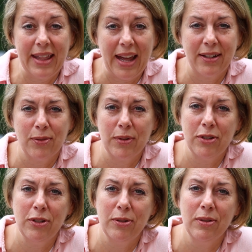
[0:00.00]
That's
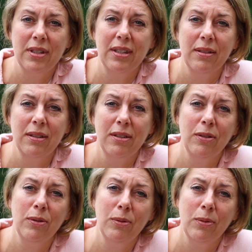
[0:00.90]
what's used
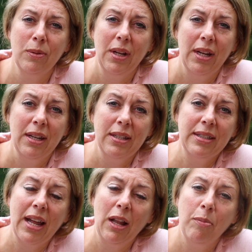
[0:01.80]
to
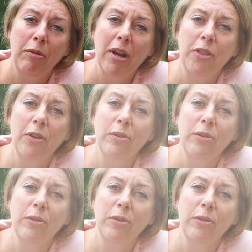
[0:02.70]
celebrate